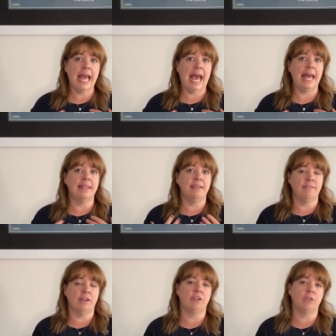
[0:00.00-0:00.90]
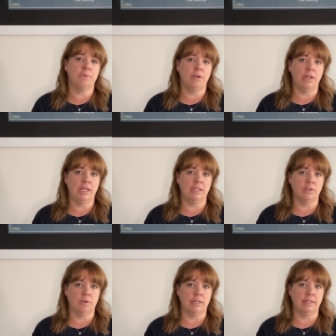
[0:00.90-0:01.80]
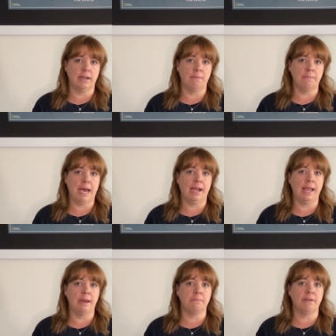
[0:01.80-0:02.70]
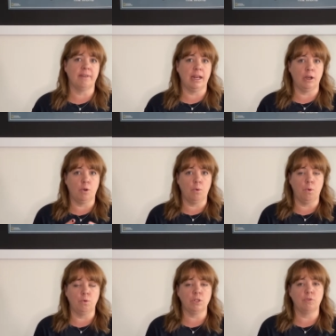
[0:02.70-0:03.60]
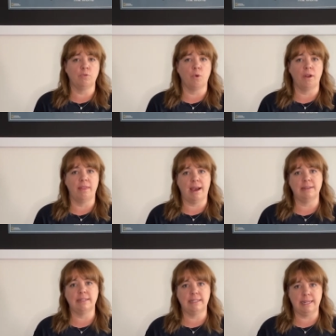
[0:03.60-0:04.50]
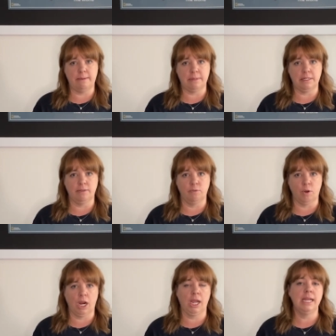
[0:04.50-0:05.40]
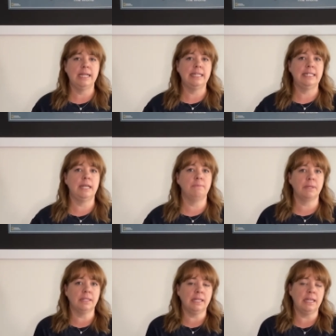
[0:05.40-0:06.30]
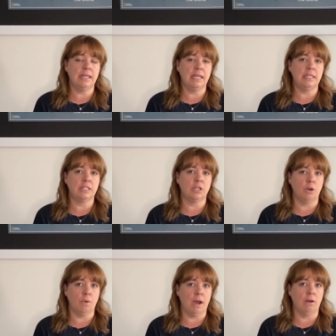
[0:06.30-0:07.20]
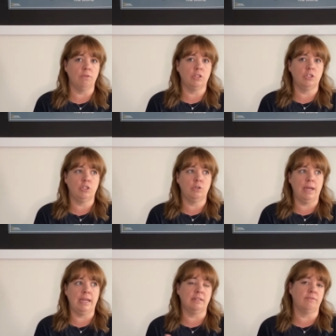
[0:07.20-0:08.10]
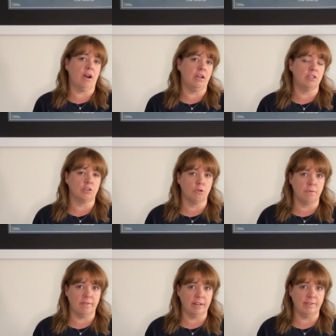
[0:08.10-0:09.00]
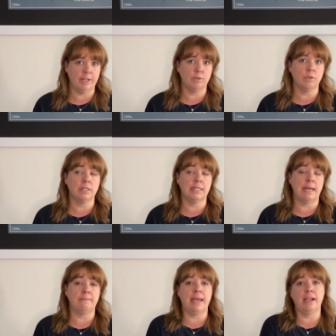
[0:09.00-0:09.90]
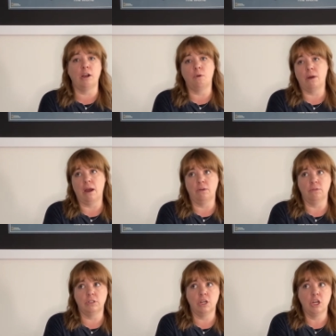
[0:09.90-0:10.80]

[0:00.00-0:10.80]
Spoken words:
and the vendor community is going to come back and provide a quote for that statement of work. Typically, these go out to a defined group of individuals. They may go out